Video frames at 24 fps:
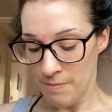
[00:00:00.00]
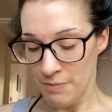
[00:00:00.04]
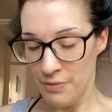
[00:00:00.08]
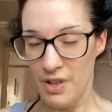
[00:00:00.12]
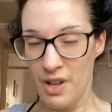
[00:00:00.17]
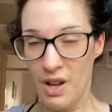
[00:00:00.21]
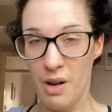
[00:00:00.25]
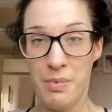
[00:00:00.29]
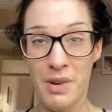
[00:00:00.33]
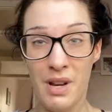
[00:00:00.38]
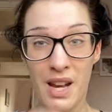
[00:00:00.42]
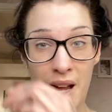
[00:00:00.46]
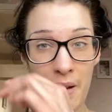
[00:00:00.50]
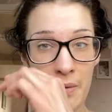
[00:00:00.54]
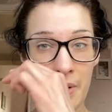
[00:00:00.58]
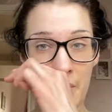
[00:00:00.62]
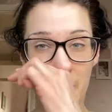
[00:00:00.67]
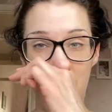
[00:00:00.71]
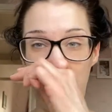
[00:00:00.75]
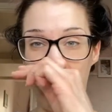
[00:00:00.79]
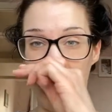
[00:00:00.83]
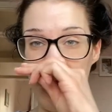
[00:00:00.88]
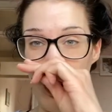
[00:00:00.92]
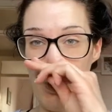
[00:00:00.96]
I've been having
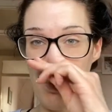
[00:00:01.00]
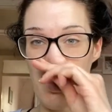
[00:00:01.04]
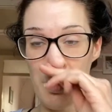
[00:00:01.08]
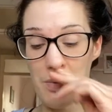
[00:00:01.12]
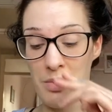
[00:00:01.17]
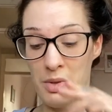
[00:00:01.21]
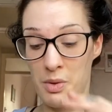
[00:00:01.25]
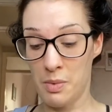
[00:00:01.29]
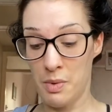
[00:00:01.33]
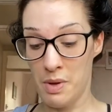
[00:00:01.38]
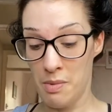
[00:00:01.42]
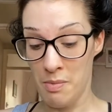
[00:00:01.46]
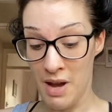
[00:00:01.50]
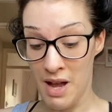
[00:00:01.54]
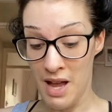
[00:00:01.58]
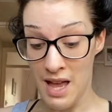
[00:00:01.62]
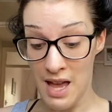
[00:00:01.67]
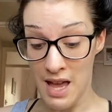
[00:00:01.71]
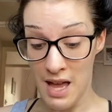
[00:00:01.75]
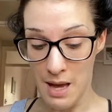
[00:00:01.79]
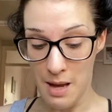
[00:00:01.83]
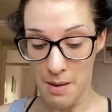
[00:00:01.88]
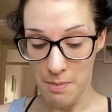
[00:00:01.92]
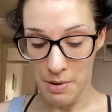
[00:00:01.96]
some problems with my
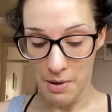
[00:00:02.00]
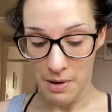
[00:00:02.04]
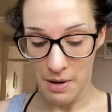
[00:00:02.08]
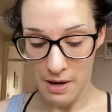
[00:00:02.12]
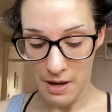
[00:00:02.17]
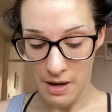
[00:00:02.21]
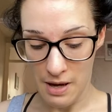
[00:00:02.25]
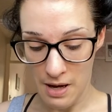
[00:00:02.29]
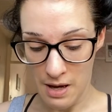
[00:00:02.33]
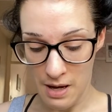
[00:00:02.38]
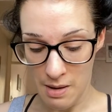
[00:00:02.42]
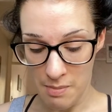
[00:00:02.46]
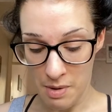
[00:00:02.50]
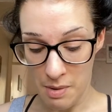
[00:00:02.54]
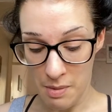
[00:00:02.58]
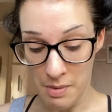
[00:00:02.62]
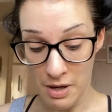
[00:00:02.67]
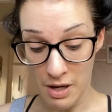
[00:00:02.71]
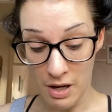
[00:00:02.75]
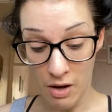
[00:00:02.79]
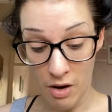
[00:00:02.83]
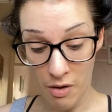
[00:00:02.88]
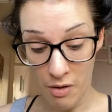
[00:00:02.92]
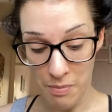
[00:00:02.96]
hip. I'm in
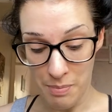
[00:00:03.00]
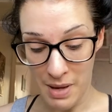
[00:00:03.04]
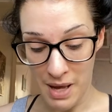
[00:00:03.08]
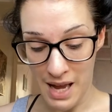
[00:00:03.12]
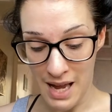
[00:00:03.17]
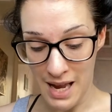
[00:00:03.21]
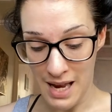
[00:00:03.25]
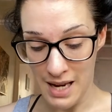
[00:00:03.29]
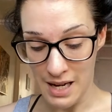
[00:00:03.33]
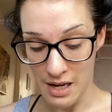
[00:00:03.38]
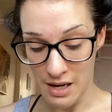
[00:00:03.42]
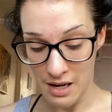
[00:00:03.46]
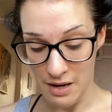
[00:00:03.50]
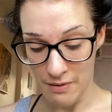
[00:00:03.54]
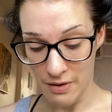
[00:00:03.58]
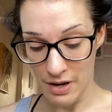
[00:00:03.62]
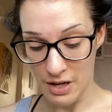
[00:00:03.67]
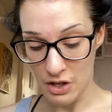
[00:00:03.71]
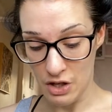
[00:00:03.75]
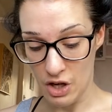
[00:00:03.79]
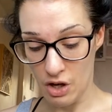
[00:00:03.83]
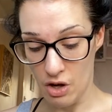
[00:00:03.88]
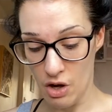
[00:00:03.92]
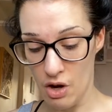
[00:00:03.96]
a lot of pain, and I've
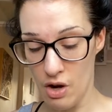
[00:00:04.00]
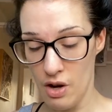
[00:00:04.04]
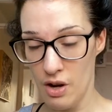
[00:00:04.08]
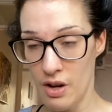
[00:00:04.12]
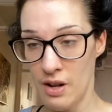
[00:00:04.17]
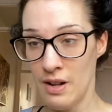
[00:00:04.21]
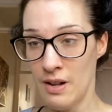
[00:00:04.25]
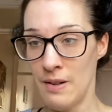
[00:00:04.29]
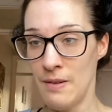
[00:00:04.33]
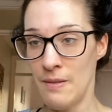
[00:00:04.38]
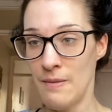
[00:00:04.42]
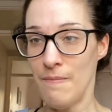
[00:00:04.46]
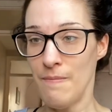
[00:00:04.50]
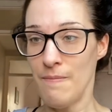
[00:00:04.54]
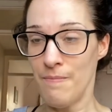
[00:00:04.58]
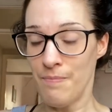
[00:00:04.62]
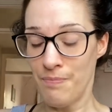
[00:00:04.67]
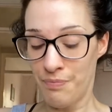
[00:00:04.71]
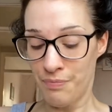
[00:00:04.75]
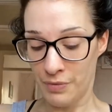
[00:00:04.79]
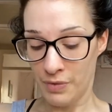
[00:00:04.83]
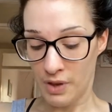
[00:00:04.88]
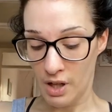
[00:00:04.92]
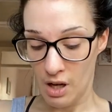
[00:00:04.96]
actually got
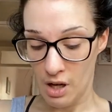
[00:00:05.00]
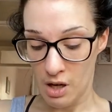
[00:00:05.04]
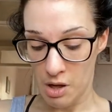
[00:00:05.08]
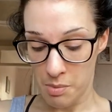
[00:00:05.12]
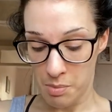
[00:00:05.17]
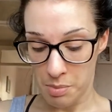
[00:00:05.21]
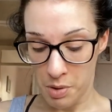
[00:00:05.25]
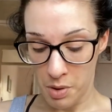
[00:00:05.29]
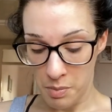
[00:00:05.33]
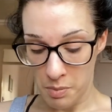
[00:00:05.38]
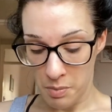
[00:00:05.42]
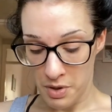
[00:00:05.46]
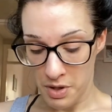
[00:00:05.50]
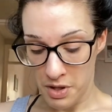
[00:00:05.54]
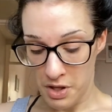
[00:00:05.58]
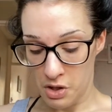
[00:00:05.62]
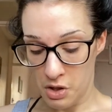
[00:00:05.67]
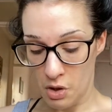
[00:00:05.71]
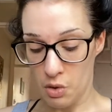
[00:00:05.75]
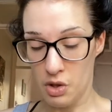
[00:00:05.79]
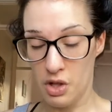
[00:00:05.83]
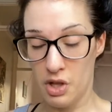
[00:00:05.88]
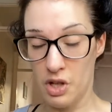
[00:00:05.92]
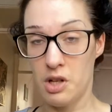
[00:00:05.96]
an appointment with the
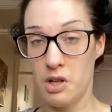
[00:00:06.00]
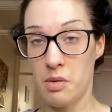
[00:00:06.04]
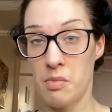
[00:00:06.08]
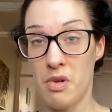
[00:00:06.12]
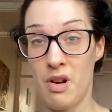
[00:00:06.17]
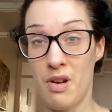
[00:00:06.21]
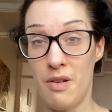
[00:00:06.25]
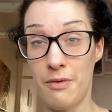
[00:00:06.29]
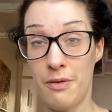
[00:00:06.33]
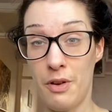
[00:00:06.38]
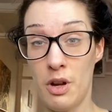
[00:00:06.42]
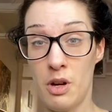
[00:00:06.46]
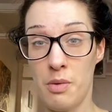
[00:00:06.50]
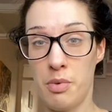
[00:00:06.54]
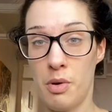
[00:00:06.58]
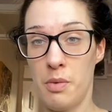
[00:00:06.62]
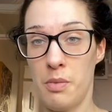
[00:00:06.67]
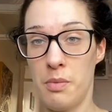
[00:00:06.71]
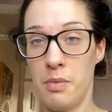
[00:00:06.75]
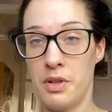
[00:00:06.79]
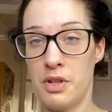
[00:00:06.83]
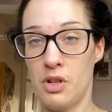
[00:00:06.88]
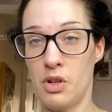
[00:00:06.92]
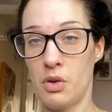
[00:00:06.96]
doctor tomorrow, a phone
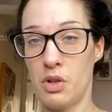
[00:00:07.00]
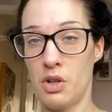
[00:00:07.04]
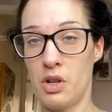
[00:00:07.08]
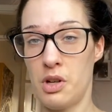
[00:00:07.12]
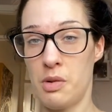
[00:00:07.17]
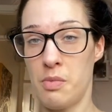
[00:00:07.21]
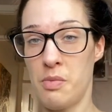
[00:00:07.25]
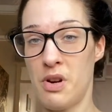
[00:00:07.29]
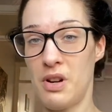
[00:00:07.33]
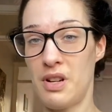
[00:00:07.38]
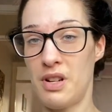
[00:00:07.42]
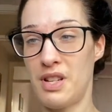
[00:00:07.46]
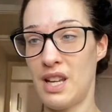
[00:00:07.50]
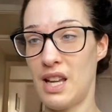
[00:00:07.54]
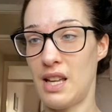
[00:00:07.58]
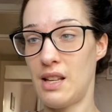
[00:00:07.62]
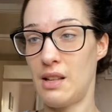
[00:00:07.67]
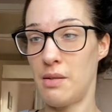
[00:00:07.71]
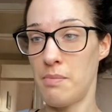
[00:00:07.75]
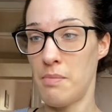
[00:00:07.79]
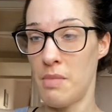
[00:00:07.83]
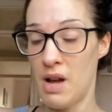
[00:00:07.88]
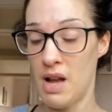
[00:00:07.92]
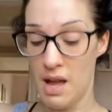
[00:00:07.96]
appointment with the doctor tomorrow to
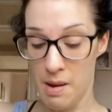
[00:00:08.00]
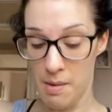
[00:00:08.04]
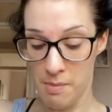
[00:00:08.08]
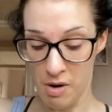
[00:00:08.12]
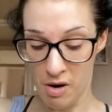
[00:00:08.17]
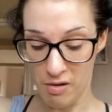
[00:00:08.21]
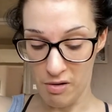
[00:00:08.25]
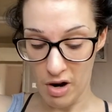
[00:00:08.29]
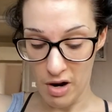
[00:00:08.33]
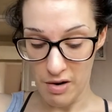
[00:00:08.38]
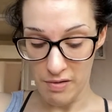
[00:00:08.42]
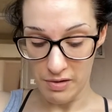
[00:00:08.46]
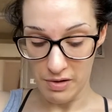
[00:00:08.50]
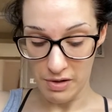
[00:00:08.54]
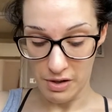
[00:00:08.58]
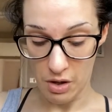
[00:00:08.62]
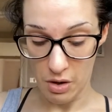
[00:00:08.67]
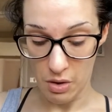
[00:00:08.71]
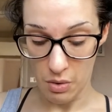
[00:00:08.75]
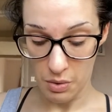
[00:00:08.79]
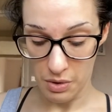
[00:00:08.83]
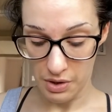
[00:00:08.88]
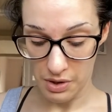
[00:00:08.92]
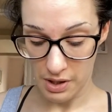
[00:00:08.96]
get my MRI
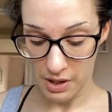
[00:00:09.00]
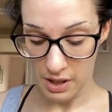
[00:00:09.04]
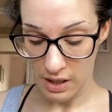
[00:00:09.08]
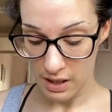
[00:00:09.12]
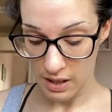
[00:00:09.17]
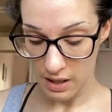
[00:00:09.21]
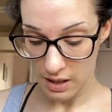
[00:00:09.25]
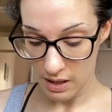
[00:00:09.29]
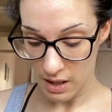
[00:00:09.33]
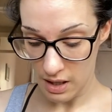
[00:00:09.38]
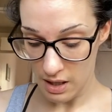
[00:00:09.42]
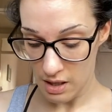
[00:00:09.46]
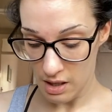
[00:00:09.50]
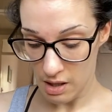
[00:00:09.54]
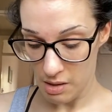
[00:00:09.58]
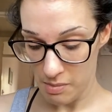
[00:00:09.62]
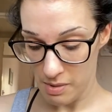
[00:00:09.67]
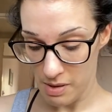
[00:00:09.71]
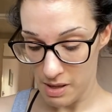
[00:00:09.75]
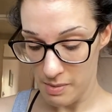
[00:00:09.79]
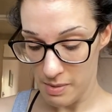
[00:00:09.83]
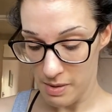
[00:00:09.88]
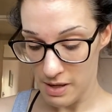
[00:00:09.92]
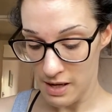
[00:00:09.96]
results. I know,
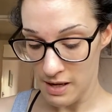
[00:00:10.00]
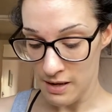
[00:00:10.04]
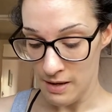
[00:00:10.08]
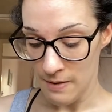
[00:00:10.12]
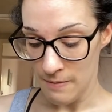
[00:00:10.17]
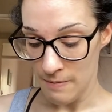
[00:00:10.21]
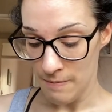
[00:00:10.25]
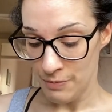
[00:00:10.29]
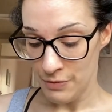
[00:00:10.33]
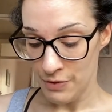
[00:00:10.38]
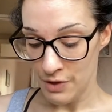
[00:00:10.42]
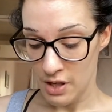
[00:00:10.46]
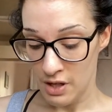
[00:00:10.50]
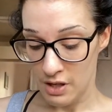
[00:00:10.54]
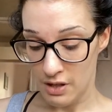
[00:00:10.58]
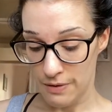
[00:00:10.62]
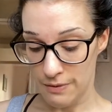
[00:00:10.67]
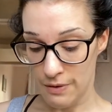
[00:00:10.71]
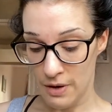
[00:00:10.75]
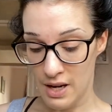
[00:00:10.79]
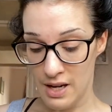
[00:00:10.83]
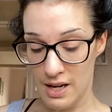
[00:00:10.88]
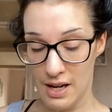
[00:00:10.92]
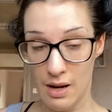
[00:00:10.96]
baby, to
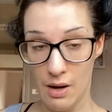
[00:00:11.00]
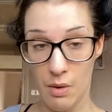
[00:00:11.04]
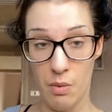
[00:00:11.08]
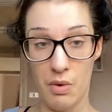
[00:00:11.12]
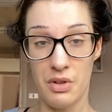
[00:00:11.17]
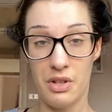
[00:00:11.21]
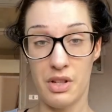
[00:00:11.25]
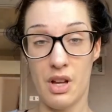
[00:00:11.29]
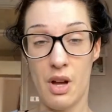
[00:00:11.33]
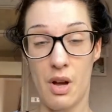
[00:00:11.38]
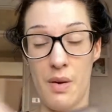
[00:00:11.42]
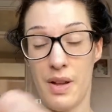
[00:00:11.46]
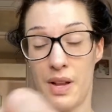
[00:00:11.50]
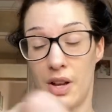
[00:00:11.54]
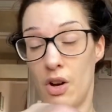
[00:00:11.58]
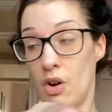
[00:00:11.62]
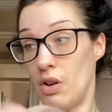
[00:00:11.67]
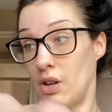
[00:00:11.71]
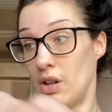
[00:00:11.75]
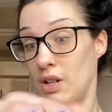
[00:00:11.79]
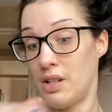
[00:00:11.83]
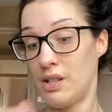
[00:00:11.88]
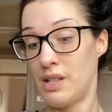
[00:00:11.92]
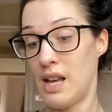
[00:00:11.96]
find out what's going
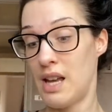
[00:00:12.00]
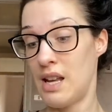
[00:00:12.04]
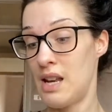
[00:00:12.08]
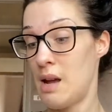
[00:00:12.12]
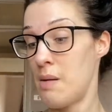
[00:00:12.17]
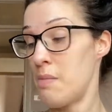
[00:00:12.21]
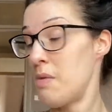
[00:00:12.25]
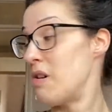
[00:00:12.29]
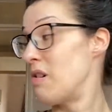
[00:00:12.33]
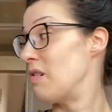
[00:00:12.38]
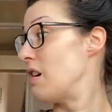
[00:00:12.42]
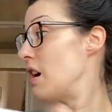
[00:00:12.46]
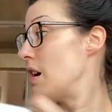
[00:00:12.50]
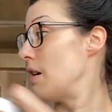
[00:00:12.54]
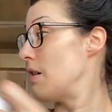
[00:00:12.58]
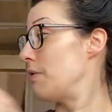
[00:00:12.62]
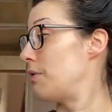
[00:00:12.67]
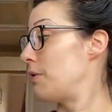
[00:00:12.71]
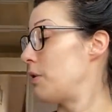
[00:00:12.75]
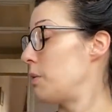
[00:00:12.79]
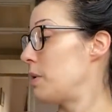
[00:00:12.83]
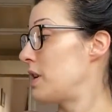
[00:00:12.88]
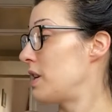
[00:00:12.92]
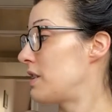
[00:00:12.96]
on, because I had an MRI a
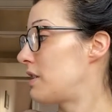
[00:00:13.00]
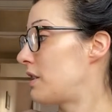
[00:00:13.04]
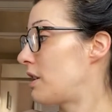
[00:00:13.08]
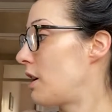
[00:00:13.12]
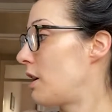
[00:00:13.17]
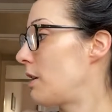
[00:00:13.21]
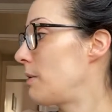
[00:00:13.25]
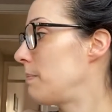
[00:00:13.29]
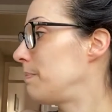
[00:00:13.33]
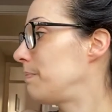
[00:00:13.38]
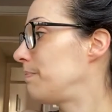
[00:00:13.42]
few weeks ago.